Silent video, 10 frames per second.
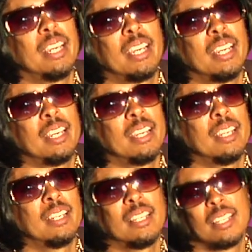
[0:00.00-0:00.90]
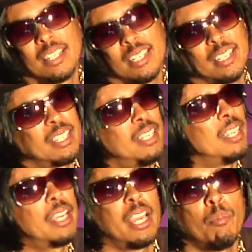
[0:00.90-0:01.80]
And
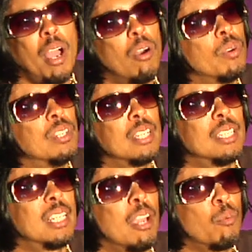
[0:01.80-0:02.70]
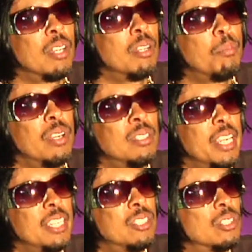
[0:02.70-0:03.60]
Kenny came out with us. That's how he wound up on
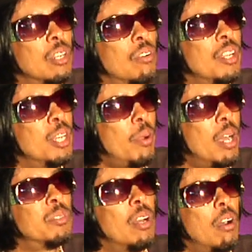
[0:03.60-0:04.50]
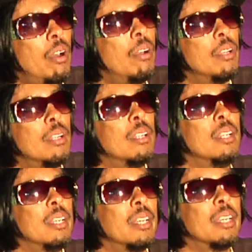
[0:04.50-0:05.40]
Danger Zone and Hip Hop Doll.
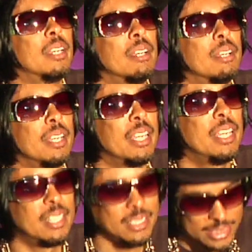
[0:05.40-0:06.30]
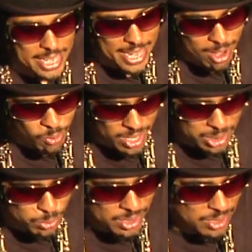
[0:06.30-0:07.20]
He didn't stay out west with